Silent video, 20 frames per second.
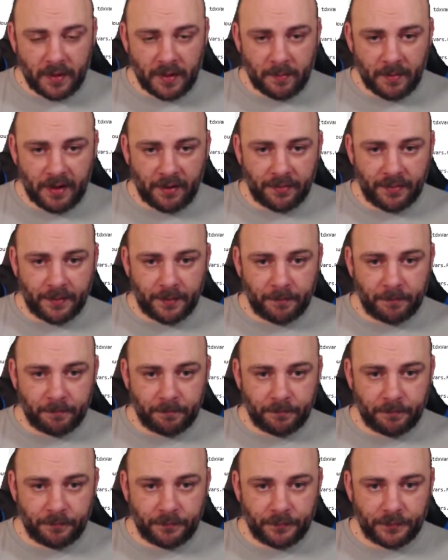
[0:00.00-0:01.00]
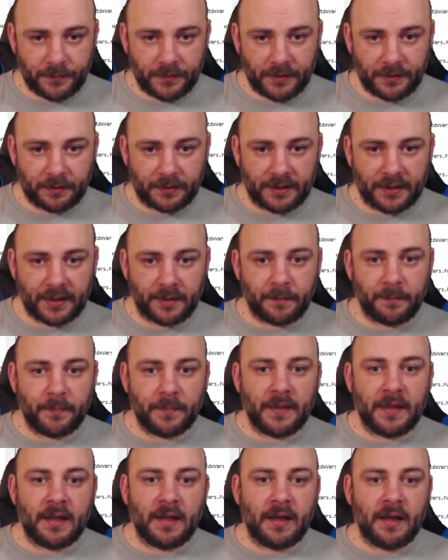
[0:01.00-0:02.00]
about them. Okay,
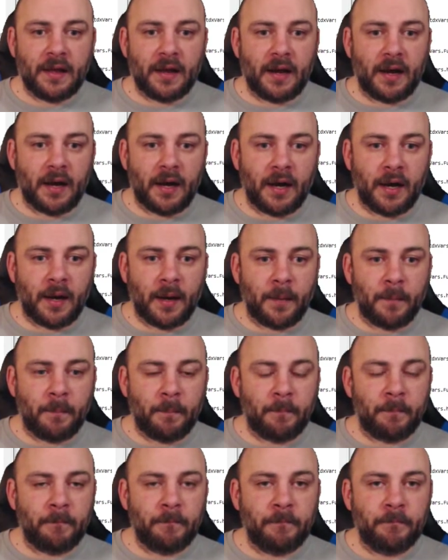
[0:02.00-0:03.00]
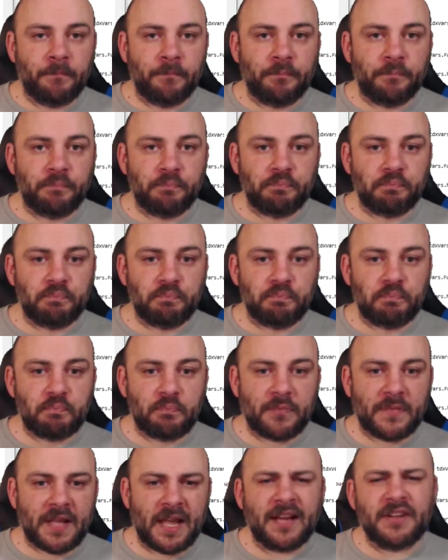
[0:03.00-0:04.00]

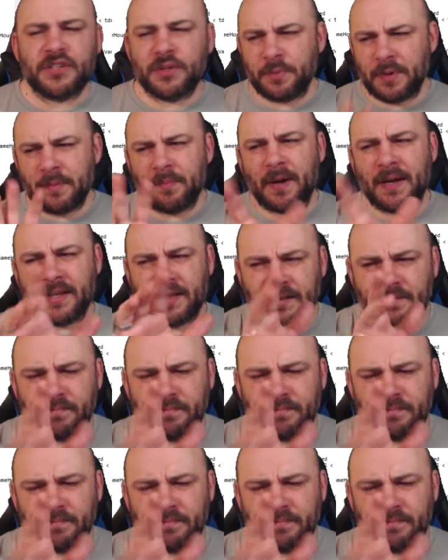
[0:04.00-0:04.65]
actually we might.